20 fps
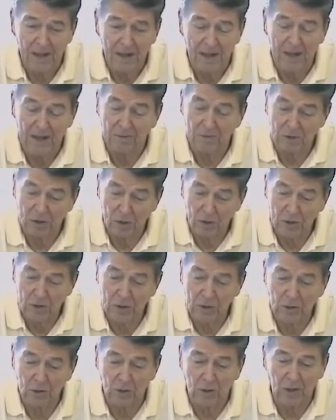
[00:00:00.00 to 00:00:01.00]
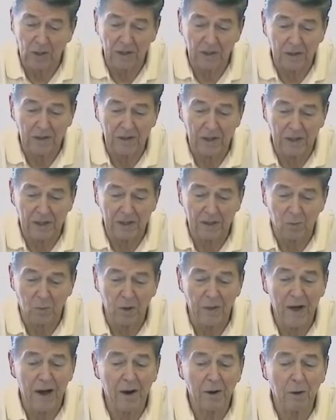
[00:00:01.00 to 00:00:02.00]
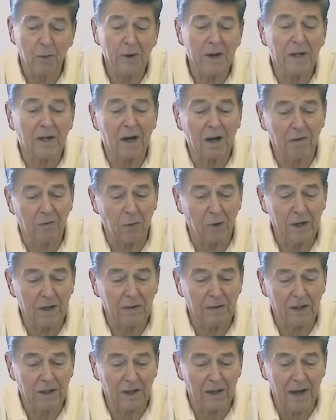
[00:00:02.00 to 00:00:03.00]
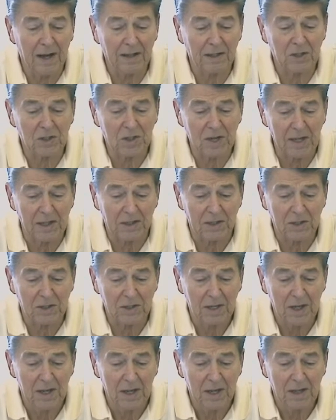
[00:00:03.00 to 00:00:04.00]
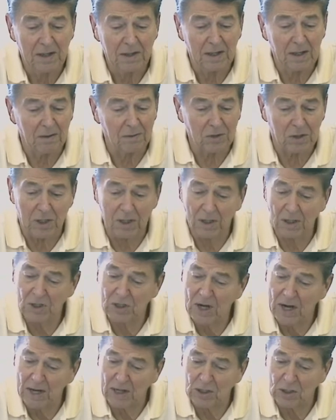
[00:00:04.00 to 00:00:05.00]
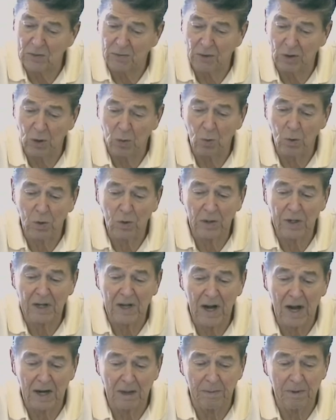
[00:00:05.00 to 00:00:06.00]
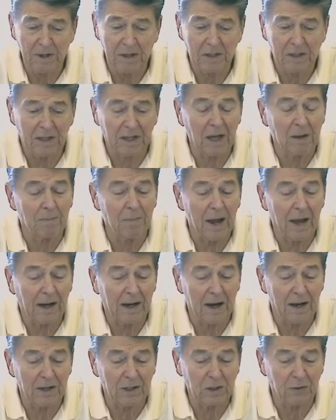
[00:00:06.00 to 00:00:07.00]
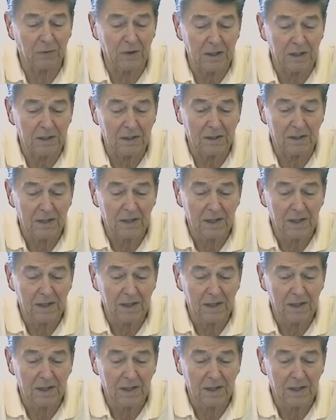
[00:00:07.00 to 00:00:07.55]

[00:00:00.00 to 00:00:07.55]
And it was also clear that without a recovery in the United States, there was little chance for the world economy to get back on its feet.